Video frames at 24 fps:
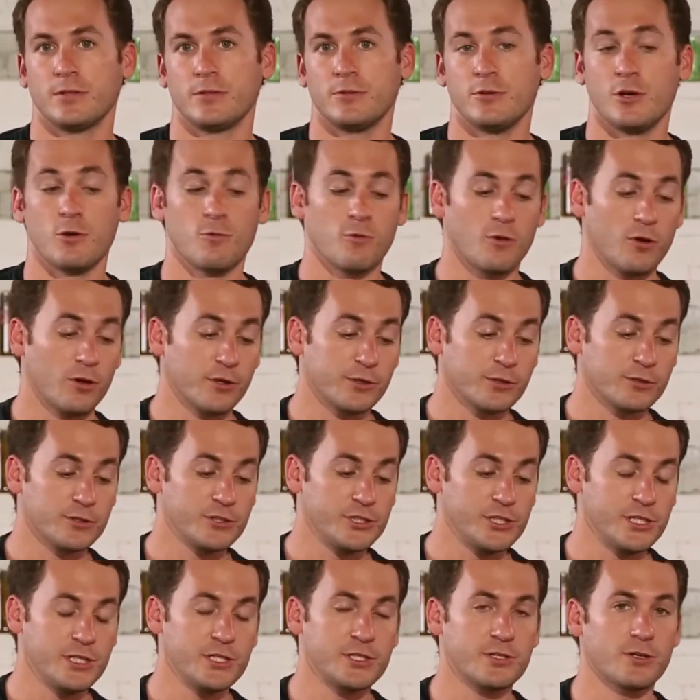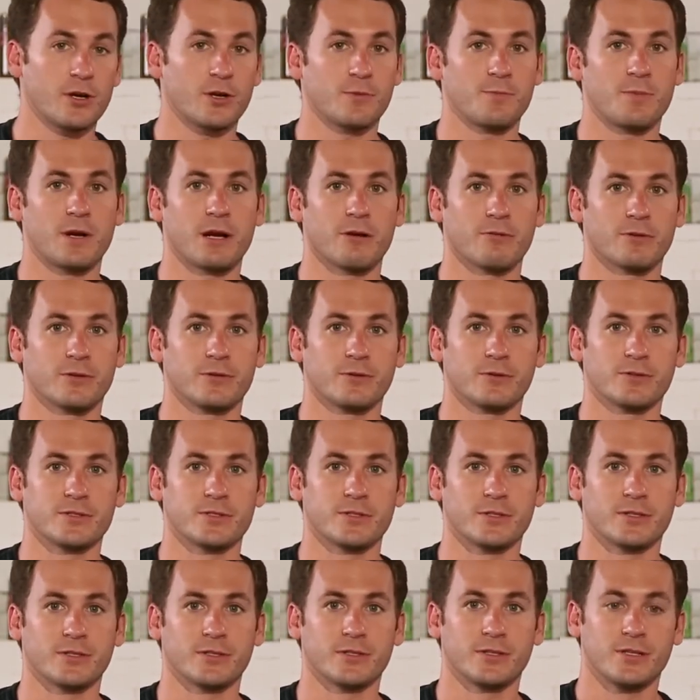Know where all your G sharp power chords
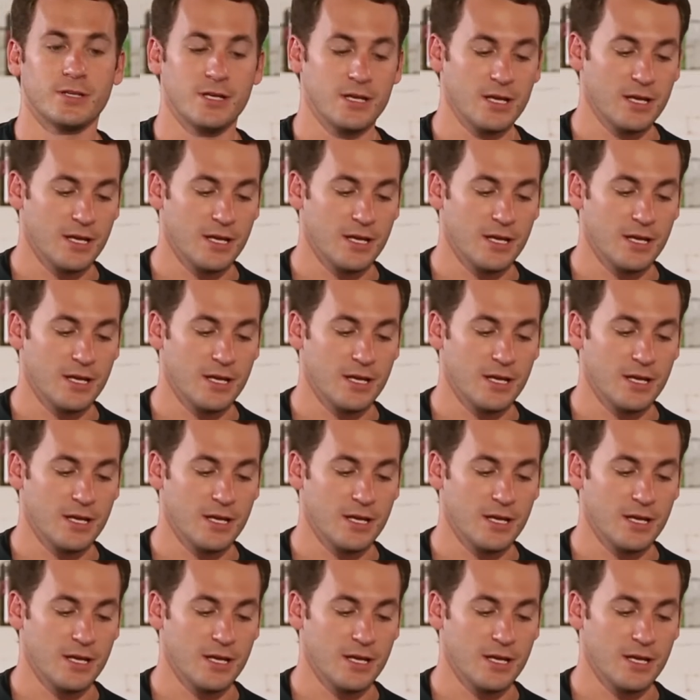are.